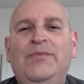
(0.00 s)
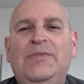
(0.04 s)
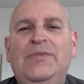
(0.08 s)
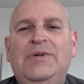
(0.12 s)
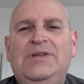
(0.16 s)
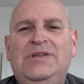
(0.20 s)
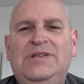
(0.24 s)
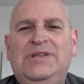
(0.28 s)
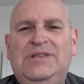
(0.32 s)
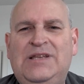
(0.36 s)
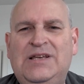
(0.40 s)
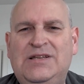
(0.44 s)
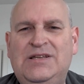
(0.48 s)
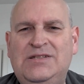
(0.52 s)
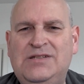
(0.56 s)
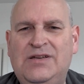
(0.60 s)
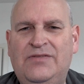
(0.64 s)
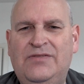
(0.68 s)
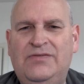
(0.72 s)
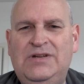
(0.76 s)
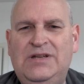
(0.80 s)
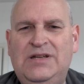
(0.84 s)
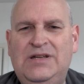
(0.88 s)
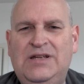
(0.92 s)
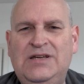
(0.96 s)
It does
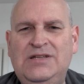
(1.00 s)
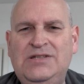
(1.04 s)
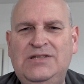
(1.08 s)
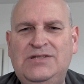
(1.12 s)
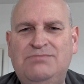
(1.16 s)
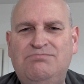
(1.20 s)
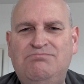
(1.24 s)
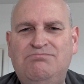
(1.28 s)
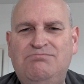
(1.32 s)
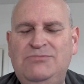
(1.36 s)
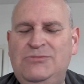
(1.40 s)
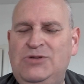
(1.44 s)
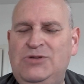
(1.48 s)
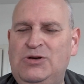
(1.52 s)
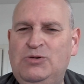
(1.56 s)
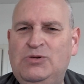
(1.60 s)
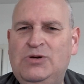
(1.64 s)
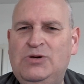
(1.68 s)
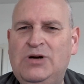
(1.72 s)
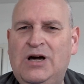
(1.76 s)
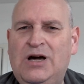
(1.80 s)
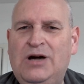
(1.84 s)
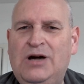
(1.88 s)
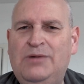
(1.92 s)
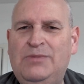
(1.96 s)
have a nice new
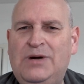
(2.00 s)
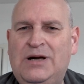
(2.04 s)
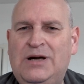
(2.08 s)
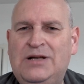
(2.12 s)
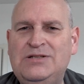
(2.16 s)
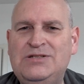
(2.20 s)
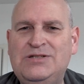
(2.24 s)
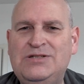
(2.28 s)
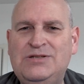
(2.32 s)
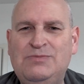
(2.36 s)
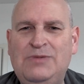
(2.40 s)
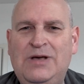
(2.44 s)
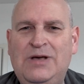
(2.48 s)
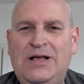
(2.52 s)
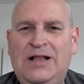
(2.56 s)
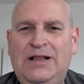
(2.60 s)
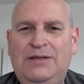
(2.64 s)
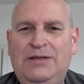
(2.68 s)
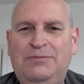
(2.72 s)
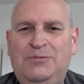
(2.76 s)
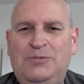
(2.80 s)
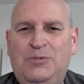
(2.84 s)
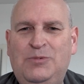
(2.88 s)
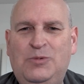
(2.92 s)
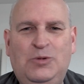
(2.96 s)
car mat
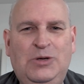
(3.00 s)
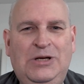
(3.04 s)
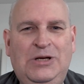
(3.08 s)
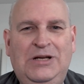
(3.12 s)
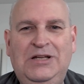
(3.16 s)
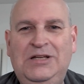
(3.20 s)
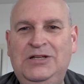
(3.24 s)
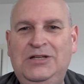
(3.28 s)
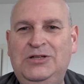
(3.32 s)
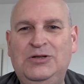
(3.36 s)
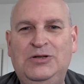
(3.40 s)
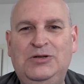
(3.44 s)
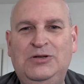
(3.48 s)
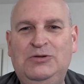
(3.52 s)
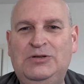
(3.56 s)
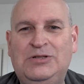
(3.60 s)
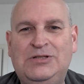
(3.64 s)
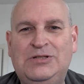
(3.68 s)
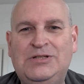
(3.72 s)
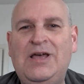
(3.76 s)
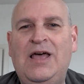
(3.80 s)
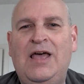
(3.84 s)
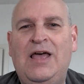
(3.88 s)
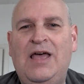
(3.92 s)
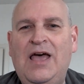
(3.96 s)
smell, really
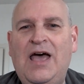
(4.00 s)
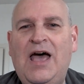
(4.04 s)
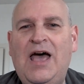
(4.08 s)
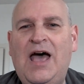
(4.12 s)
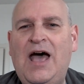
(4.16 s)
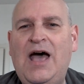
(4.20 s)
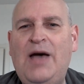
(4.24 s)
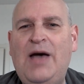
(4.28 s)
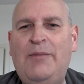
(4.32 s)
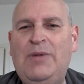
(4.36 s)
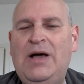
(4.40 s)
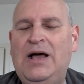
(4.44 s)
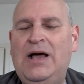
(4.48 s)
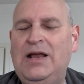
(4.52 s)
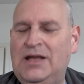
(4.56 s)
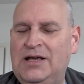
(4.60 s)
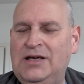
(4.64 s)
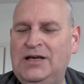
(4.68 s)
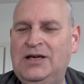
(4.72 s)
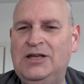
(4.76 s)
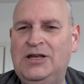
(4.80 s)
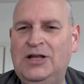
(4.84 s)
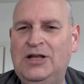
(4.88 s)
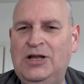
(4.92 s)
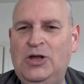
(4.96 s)
does. I
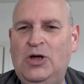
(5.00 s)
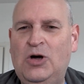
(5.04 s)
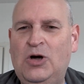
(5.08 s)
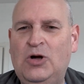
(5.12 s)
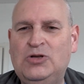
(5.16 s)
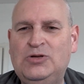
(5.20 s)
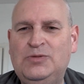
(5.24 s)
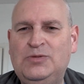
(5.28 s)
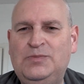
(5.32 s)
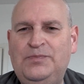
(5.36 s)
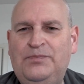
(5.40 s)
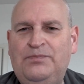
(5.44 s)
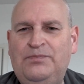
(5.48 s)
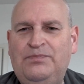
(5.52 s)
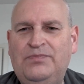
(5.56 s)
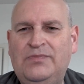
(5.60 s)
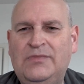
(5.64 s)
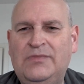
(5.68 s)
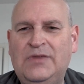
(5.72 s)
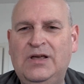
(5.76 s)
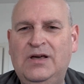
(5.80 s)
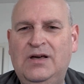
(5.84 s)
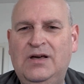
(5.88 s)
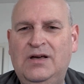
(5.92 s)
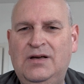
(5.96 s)
like it a lot.
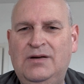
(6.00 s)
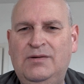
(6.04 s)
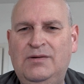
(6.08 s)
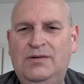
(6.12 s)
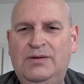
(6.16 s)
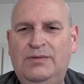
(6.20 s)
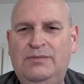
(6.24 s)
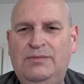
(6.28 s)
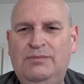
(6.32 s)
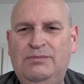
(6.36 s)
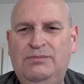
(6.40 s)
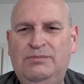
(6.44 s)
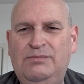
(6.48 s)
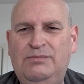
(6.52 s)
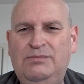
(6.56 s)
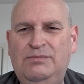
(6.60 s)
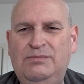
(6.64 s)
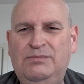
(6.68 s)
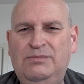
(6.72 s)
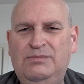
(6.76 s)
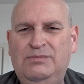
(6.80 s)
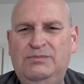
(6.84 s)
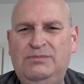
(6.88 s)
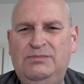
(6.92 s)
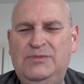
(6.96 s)

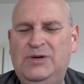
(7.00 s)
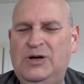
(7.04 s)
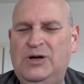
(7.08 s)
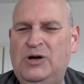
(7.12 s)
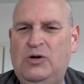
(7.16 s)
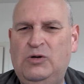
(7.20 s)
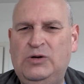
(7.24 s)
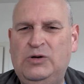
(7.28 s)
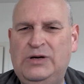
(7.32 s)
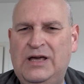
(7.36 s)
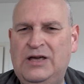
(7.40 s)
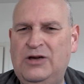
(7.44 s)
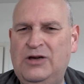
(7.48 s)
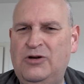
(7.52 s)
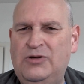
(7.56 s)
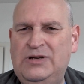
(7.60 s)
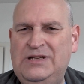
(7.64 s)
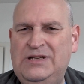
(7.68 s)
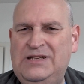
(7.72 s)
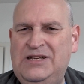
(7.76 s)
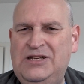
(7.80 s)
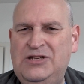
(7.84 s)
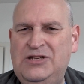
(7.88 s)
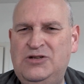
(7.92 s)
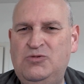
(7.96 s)
Okay,
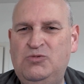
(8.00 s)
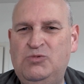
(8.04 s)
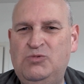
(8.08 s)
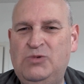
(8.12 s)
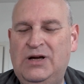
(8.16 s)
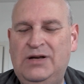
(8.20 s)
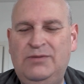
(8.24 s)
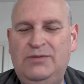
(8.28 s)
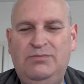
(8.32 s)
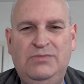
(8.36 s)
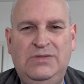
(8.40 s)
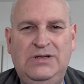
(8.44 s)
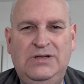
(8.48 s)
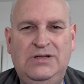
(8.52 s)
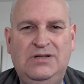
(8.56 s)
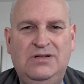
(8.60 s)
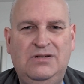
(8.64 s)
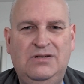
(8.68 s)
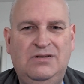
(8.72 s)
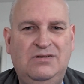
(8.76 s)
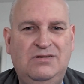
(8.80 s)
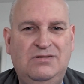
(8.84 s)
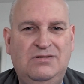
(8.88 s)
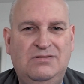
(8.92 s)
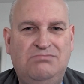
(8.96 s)
only needs one
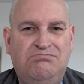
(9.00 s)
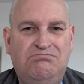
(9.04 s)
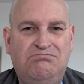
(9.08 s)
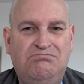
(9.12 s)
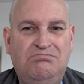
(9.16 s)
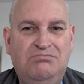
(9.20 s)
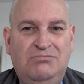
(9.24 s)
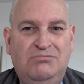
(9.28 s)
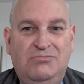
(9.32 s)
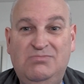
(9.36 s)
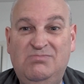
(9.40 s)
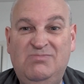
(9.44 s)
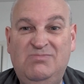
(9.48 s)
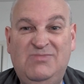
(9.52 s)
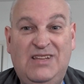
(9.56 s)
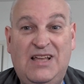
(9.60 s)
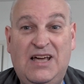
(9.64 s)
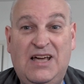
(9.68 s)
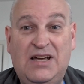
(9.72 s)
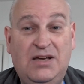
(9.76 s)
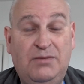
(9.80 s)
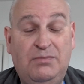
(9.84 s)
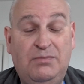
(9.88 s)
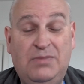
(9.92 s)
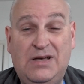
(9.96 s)
because
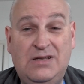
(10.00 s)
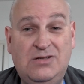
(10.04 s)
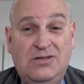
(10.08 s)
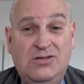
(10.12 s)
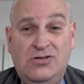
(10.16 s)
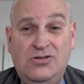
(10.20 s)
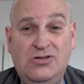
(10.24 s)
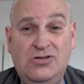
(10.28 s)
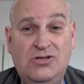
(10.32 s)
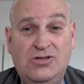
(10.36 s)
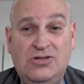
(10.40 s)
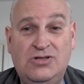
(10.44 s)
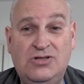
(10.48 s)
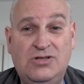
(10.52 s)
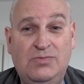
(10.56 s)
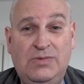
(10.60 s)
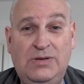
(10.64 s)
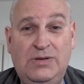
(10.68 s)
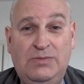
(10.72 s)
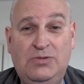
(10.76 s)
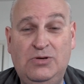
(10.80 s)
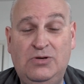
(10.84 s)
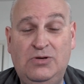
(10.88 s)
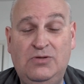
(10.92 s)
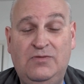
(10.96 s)
lack of passengers, to
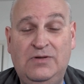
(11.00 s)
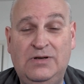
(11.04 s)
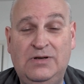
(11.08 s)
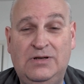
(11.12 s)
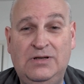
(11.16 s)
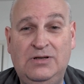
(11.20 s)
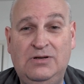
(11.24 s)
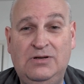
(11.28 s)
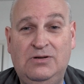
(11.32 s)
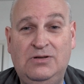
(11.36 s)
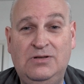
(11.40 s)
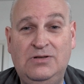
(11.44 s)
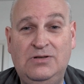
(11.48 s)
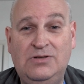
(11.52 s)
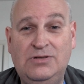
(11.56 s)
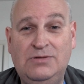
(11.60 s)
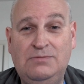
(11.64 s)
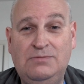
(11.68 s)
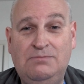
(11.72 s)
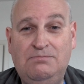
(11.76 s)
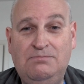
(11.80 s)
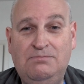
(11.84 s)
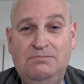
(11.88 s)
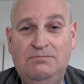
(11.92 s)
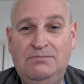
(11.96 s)
be perfectly honest.